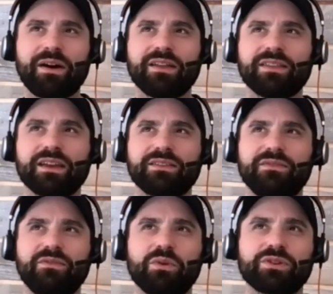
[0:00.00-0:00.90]
on like the
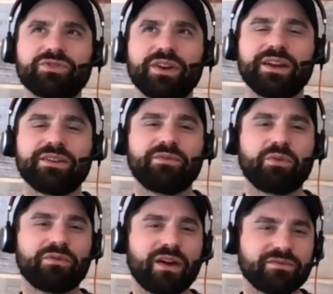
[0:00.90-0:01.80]
four train,
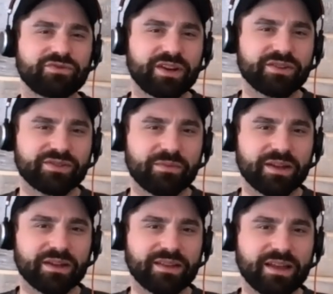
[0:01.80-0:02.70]
four five train oh, or something
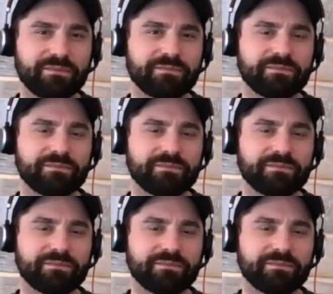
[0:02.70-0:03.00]
wow. like that.